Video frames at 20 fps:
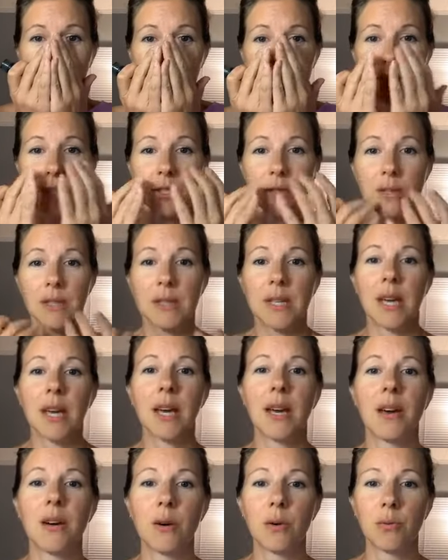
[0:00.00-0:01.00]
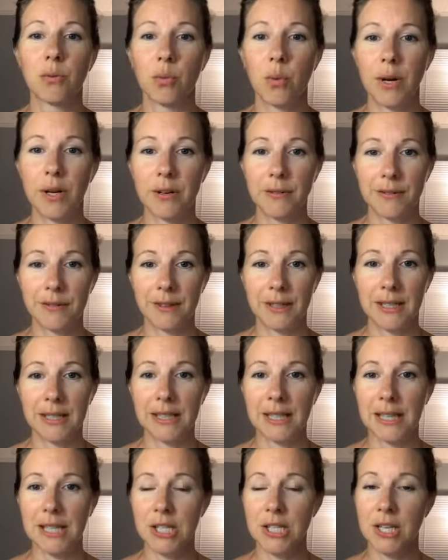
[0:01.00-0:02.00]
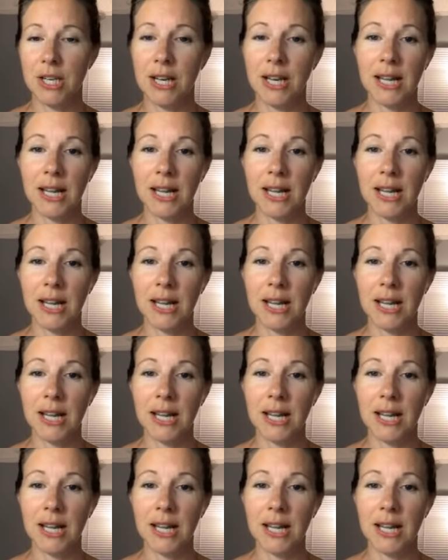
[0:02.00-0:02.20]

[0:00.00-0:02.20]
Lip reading: and do this wonderful inhalation.